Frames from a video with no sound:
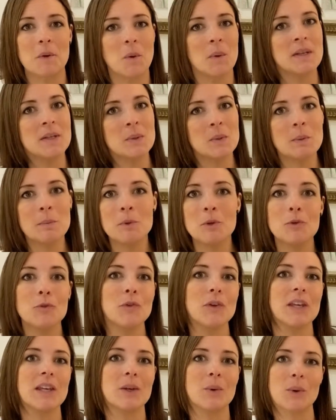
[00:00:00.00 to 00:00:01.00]
going to a
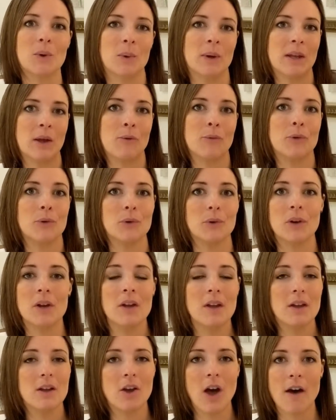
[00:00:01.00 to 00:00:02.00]
movie or going out for
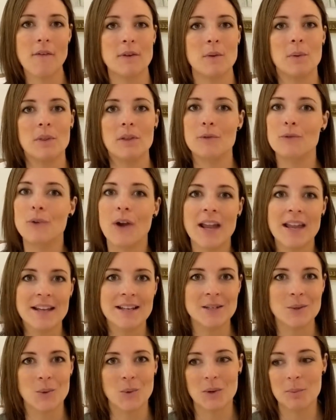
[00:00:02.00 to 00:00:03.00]
coffee with a
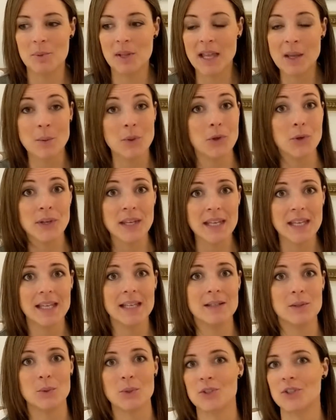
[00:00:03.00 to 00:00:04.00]
friend or playing with your
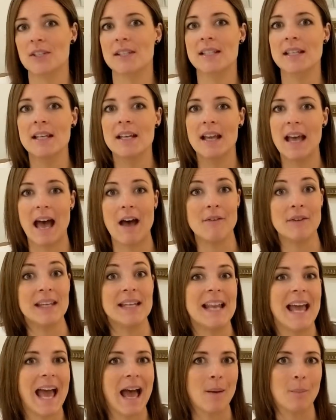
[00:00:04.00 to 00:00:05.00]
kids or just having
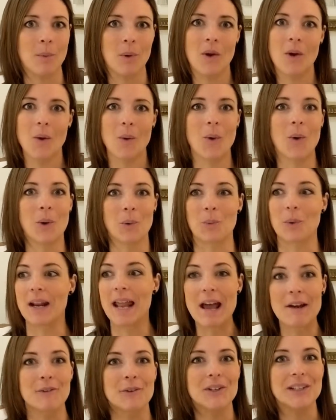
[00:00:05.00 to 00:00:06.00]
a nap or
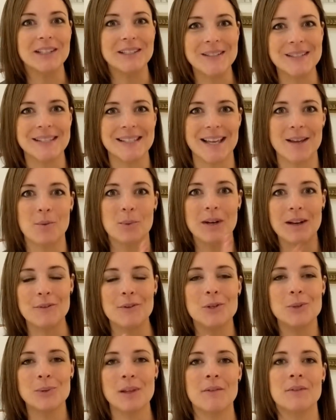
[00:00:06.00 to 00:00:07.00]
whatever it looks like.
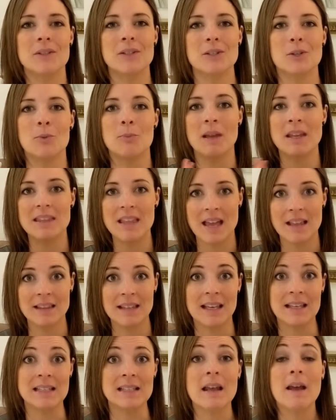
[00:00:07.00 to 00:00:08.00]
Whatever you love to do, make that
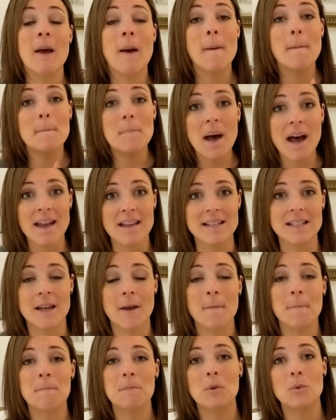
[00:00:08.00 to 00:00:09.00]
list. But
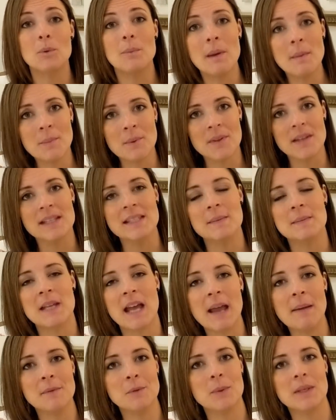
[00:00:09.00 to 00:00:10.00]
remember that
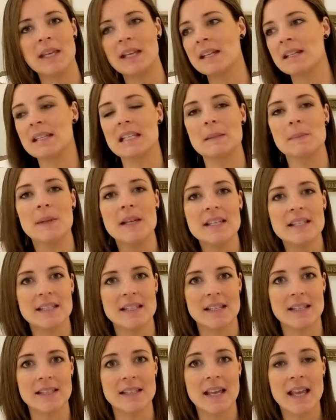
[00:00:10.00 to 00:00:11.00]
sometimes we get into these
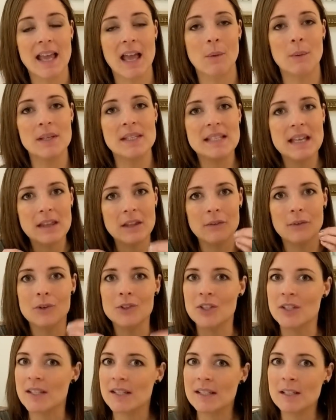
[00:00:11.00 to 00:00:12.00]
places and we stay there
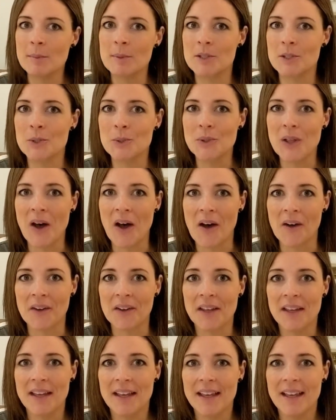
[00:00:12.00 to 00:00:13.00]
for just a little bit too
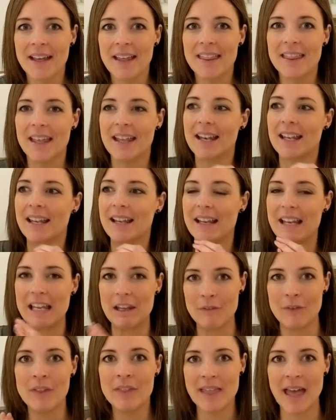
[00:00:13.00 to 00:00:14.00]
long, that
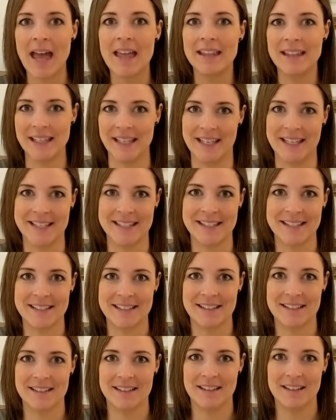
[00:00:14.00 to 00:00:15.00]
even that
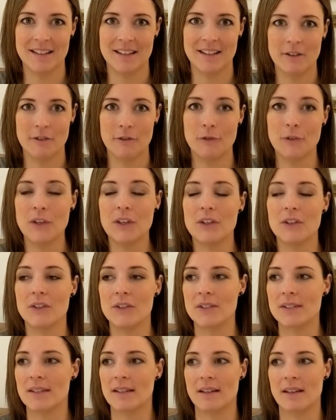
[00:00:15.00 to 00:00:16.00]
list
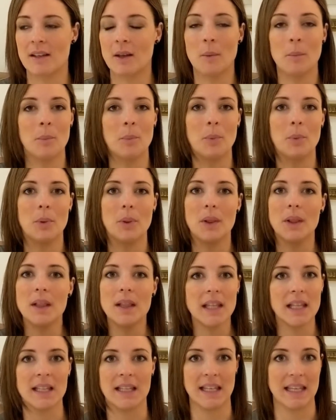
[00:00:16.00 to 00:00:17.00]
feels
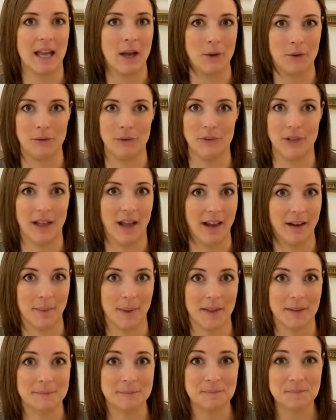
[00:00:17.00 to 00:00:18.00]
completely out of
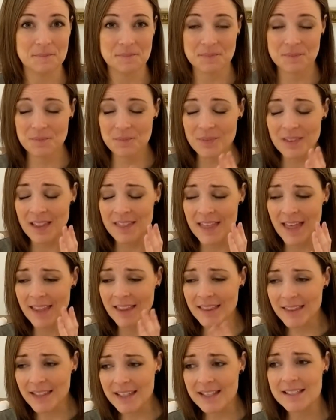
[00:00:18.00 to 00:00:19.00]
alignment.
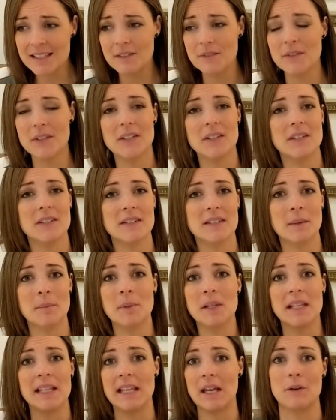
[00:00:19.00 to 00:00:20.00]
That list feels
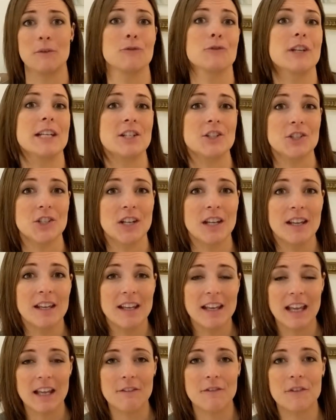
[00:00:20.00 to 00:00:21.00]
completely out of reach.
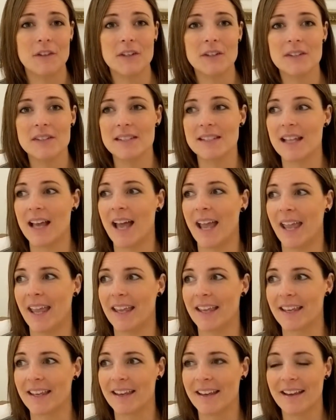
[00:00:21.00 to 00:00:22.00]
It feels
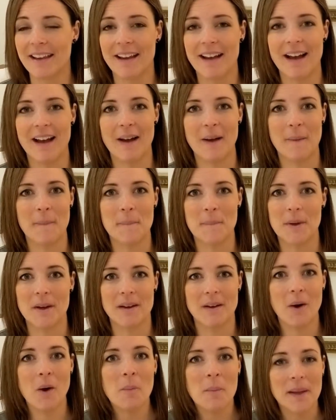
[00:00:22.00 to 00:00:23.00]
like,
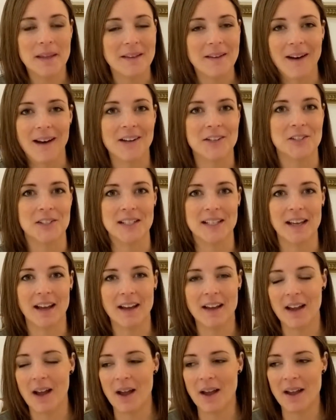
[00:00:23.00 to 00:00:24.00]
oh my gosh, like